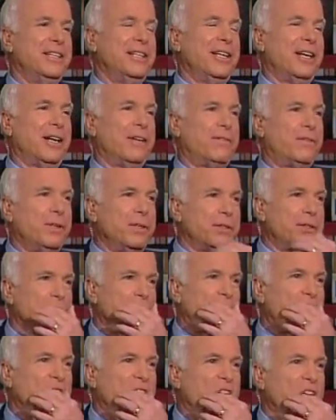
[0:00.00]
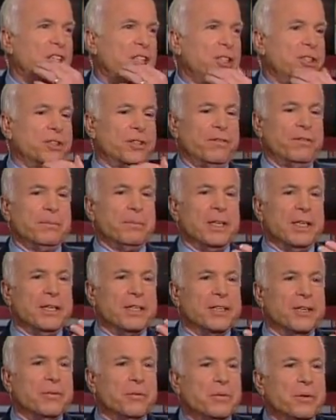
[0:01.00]
on future generations of
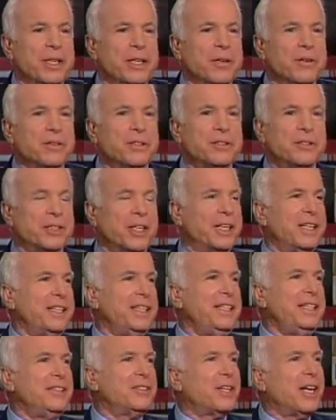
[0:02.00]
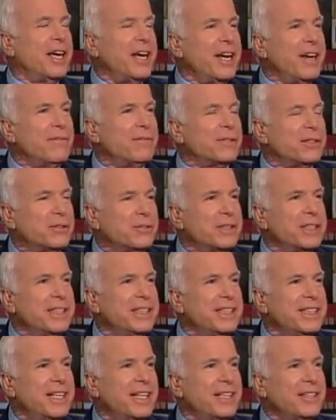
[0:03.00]
America. We owe the Chinese $500
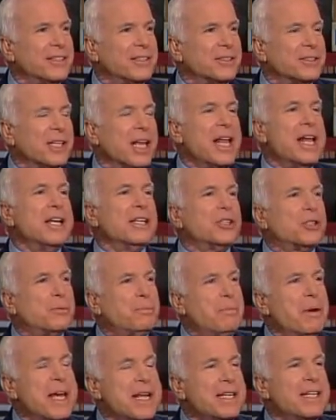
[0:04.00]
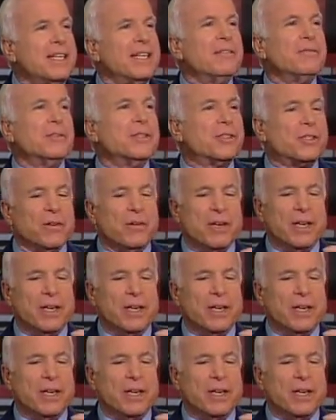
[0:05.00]
billion. Spending was